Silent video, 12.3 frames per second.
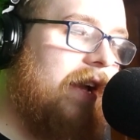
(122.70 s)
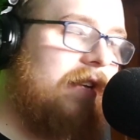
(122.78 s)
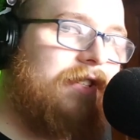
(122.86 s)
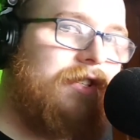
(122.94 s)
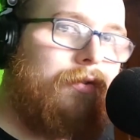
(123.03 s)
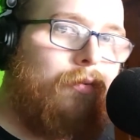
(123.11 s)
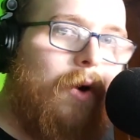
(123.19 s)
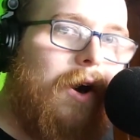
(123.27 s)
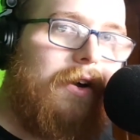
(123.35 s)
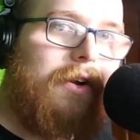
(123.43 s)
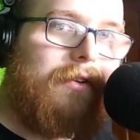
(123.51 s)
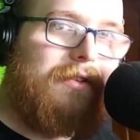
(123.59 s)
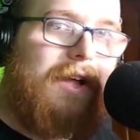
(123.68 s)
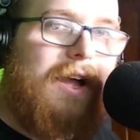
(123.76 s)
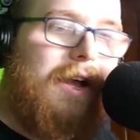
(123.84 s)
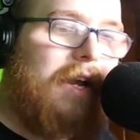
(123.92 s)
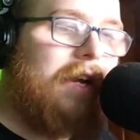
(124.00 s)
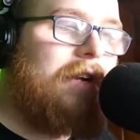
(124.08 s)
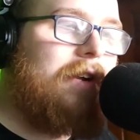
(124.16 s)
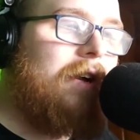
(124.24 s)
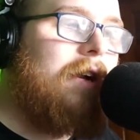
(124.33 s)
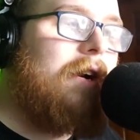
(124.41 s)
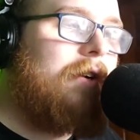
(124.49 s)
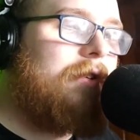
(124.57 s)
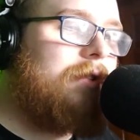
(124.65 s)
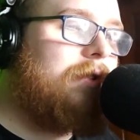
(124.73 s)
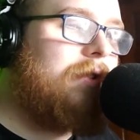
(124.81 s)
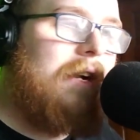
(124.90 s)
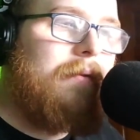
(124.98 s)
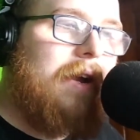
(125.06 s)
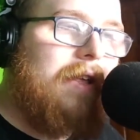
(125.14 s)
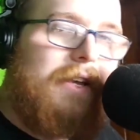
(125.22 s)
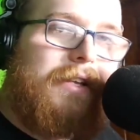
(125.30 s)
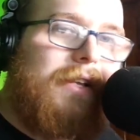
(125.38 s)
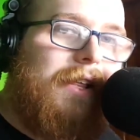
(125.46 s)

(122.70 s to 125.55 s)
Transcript: has to walk a line so that way